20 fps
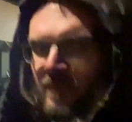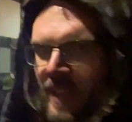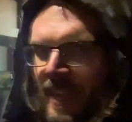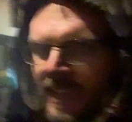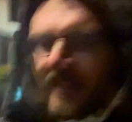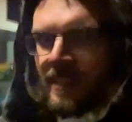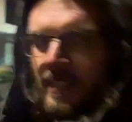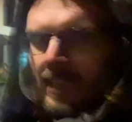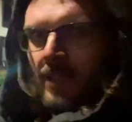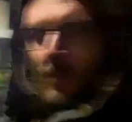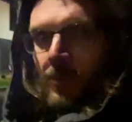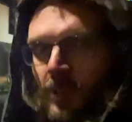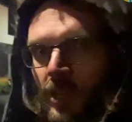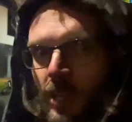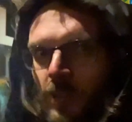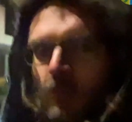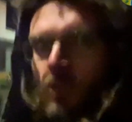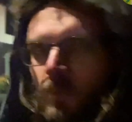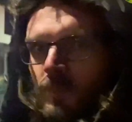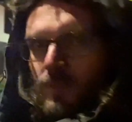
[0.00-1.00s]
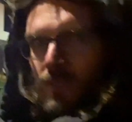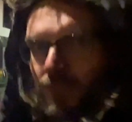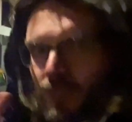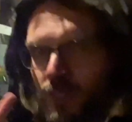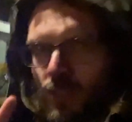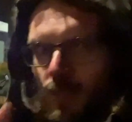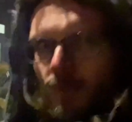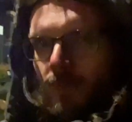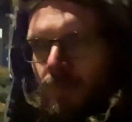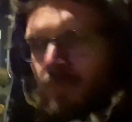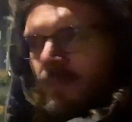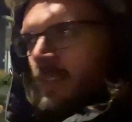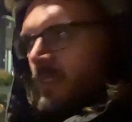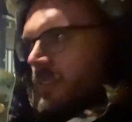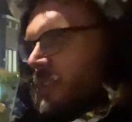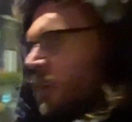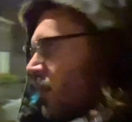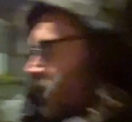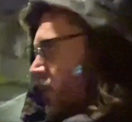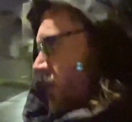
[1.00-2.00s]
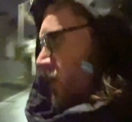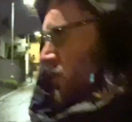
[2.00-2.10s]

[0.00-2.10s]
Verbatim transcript: and they were in groups of two. No,